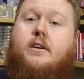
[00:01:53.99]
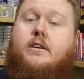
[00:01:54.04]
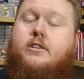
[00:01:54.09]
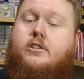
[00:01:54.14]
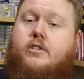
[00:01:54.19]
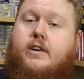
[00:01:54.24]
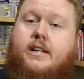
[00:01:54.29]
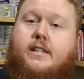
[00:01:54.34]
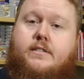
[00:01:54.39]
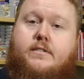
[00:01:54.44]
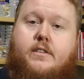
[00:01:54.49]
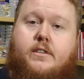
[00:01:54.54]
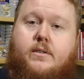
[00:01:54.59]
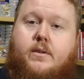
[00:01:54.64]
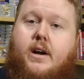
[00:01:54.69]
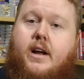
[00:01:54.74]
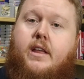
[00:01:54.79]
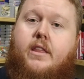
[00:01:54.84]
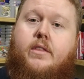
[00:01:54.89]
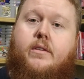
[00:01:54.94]
You're transferred
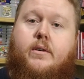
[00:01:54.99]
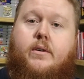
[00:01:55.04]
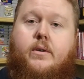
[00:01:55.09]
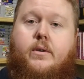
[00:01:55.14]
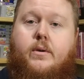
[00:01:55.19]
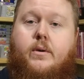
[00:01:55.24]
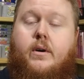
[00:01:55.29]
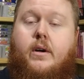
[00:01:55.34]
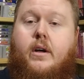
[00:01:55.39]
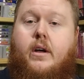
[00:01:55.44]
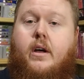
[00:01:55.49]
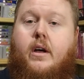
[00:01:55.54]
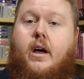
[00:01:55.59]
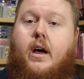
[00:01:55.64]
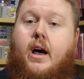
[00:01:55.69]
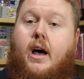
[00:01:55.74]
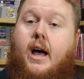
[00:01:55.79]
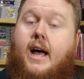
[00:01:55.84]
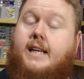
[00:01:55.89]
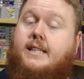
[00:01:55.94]
right through
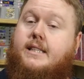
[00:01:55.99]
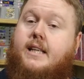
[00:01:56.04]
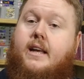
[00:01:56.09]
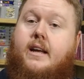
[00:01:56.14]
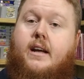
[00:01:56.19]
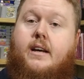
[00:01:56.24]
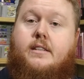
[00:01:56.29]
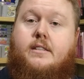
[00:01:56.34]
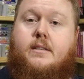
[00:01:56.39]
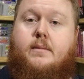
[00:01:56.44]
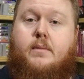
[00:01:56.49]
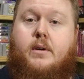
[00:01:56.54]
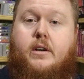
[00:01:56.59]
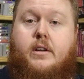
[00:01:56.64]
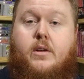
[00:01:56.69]
as a customer,